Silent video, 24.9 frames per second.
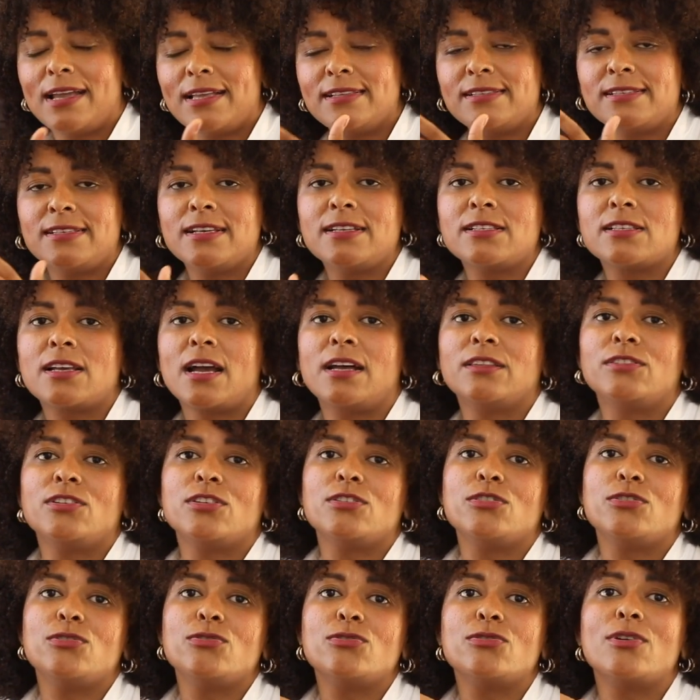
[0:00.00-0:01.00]
and
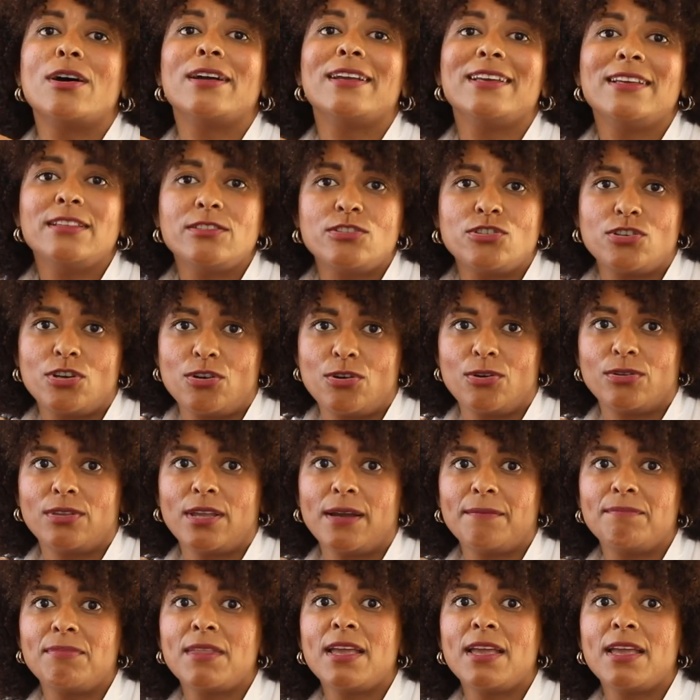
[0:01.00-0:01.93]
€600 in Girona.